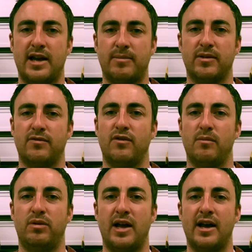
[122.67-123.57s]
kept his
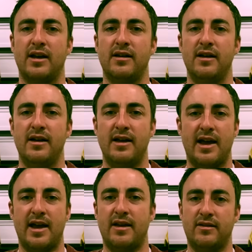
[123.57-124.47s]
foot planted
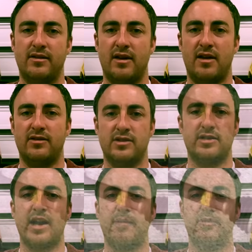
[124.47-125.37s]
and, and
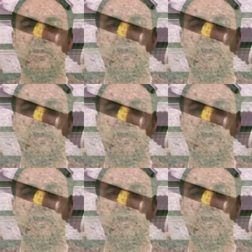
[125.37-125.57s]
just snapped the